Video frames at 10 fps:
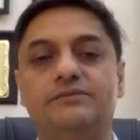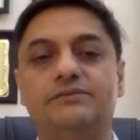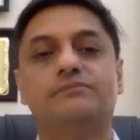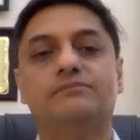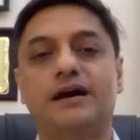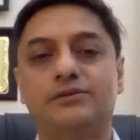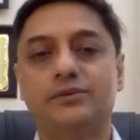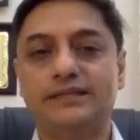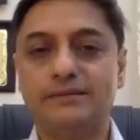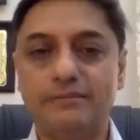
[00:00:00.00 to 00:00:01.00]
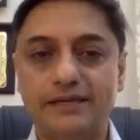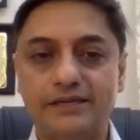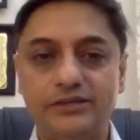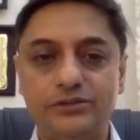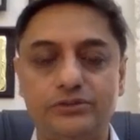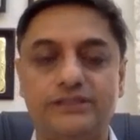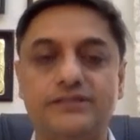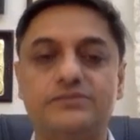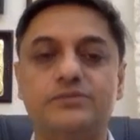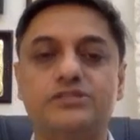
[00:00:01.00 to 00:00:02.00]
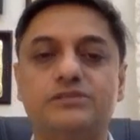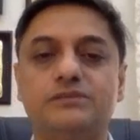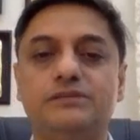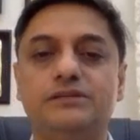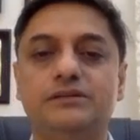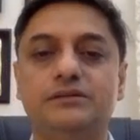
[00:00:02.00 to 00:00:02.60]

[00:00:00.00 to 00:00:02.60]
and by the way, there are many new things which would be